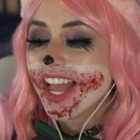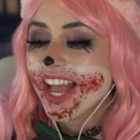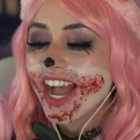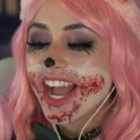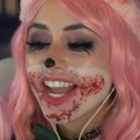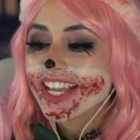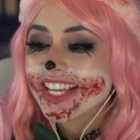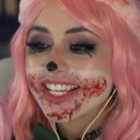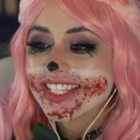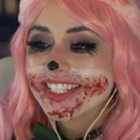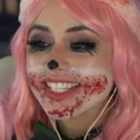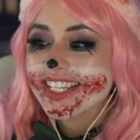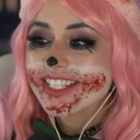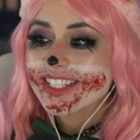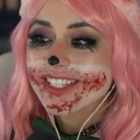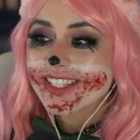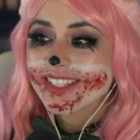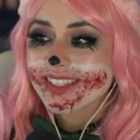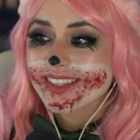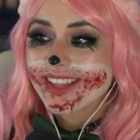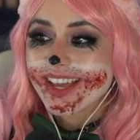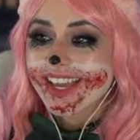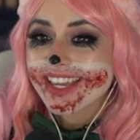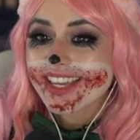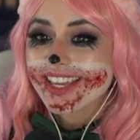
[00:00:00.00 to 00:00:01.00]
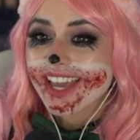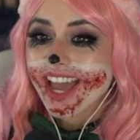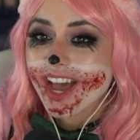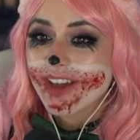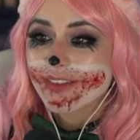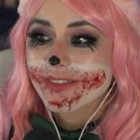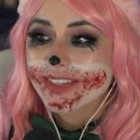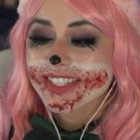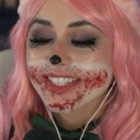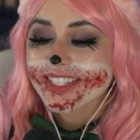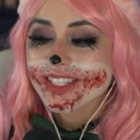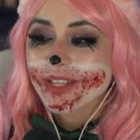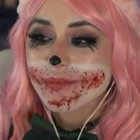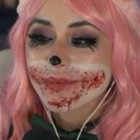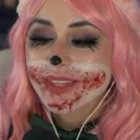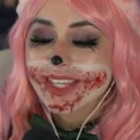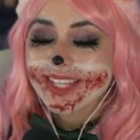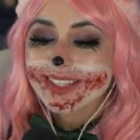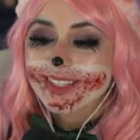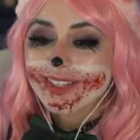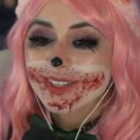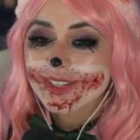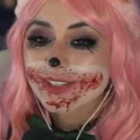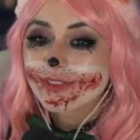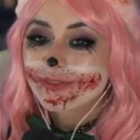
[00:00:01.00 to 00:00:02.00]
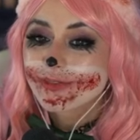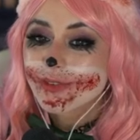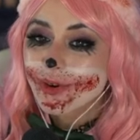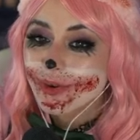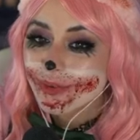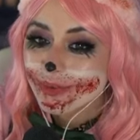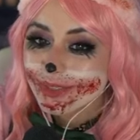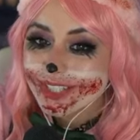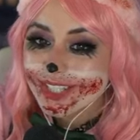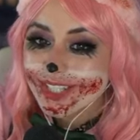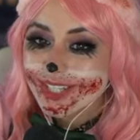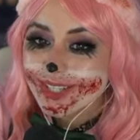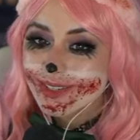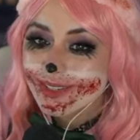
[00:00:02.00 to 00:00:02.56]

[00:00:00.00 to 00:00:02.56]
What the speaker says: I guess I just like having something to look forward to.